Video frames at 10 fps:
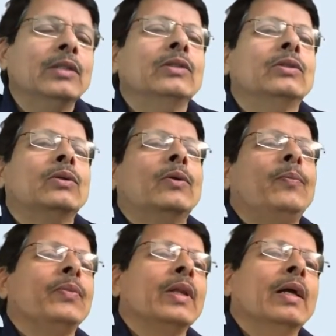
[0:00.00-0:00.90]
So
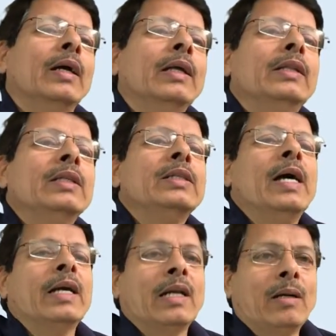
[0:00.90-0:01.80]
in this
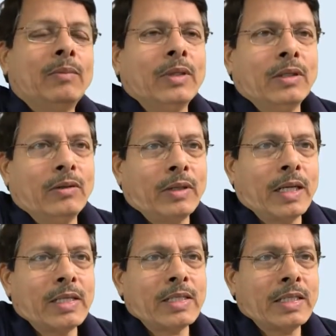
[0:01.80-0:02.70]
diagram, you
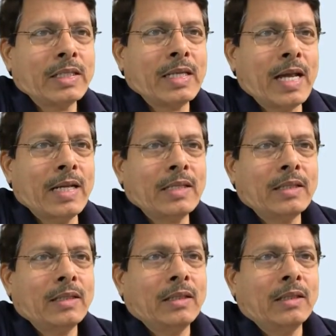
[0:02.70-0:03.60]
can see that
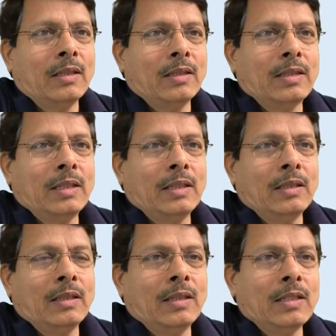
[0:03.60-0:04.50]

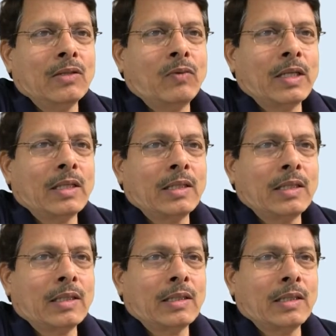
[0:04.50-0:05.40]
see, this is one
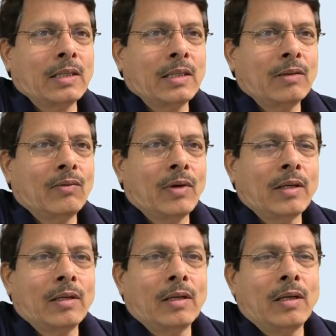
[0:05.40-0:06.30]
conductor
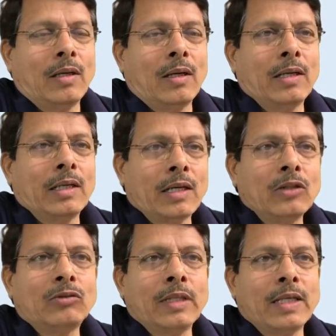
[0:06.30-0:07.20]
for and
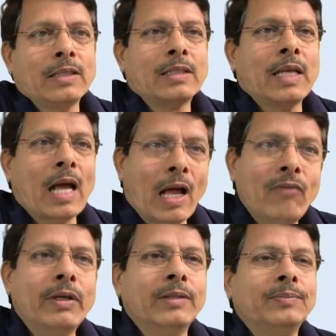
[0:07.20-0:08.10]
current to that is say
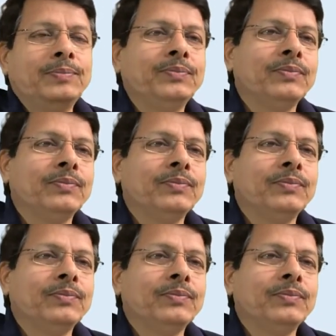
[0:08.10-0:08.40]
I1,